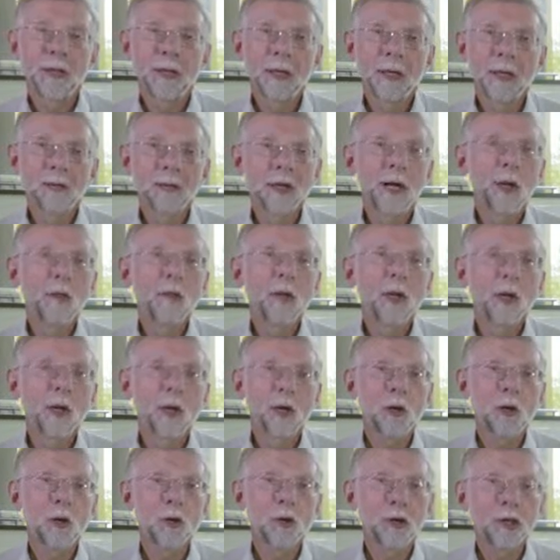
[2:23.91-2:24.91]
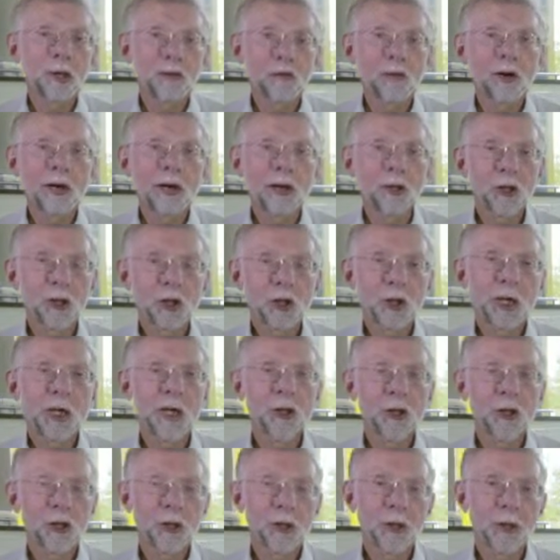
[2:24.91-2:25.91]
and that we call
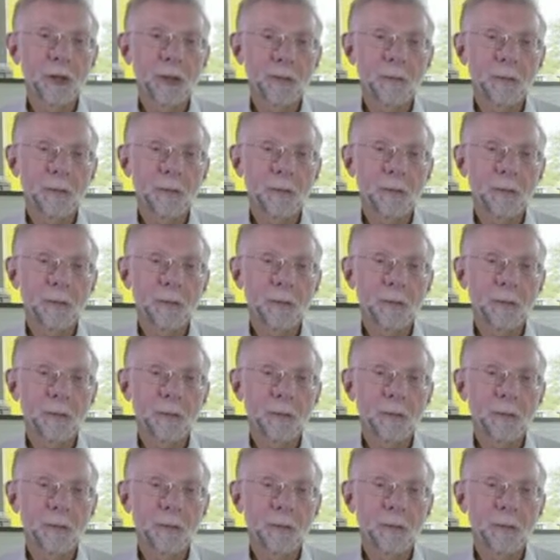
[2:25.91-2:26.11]
differentiation.